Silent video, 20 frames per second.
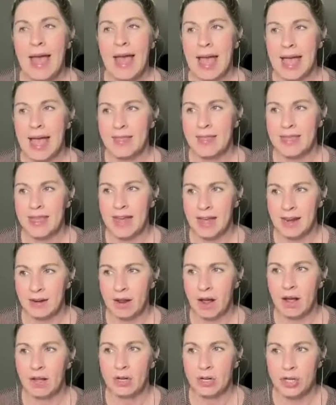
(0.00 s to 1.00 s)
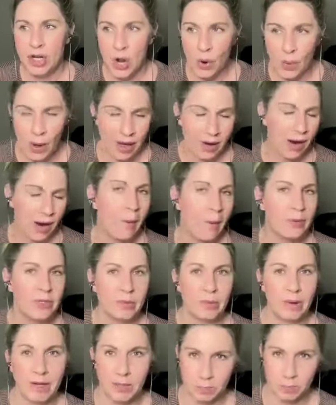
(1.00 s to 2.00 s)
and then know how to
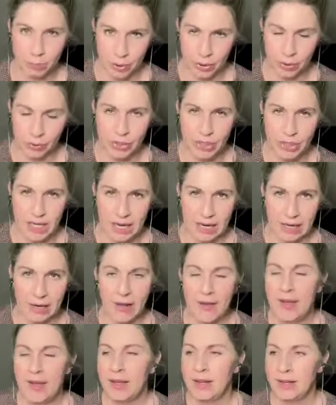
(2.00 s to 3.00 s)
optimize protein,